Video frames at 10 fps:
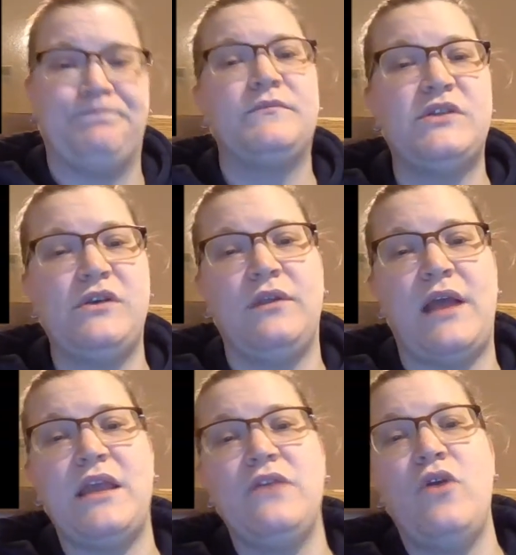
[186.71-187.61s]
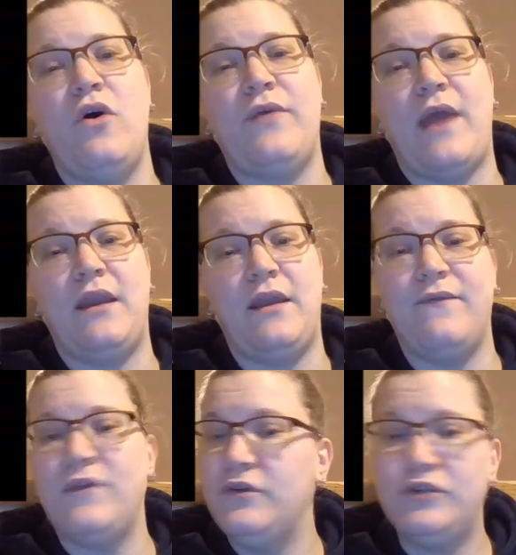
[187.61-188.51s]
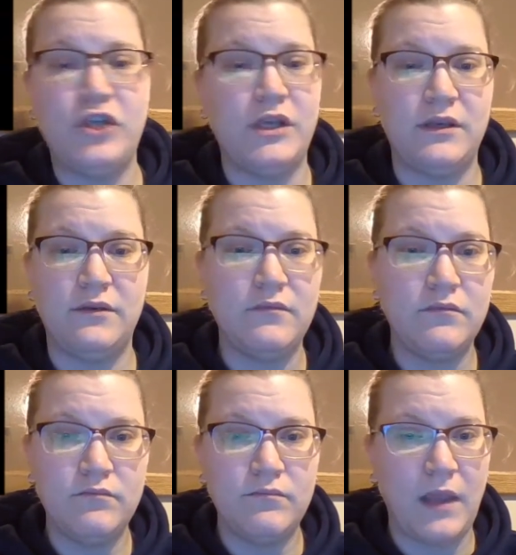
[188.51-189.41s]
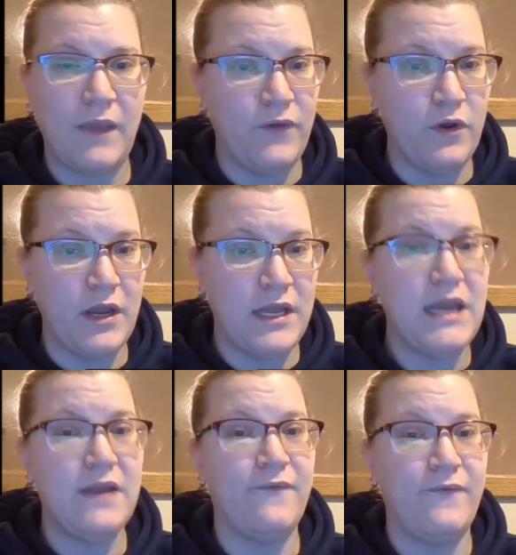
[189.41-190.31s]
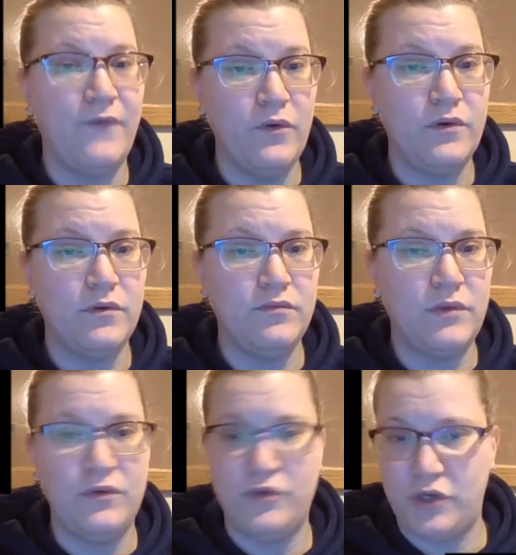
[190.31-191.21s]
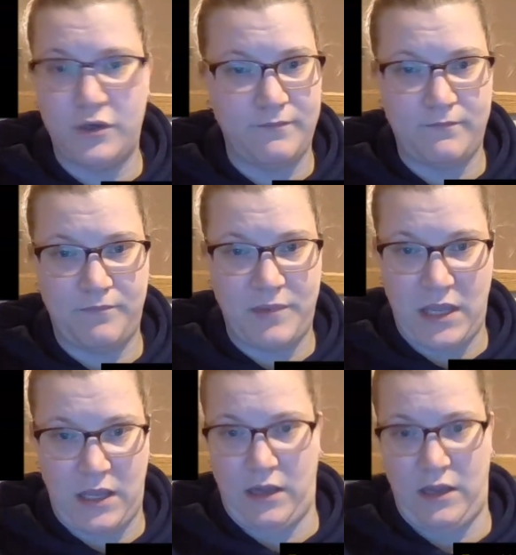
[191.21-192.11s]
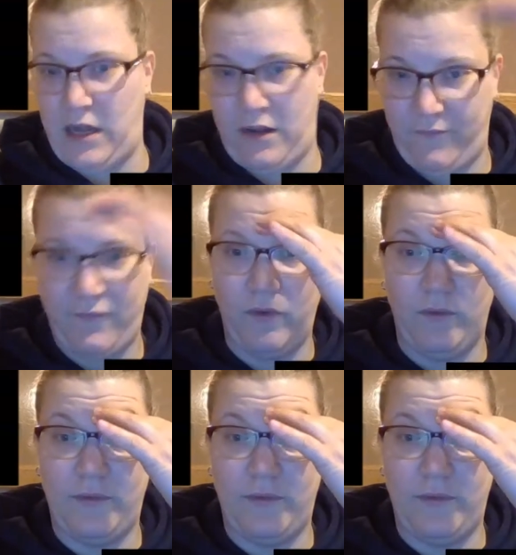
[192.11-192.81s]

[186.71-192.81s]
So letting you know that if you're in need of food, you shouldn't be in need of food.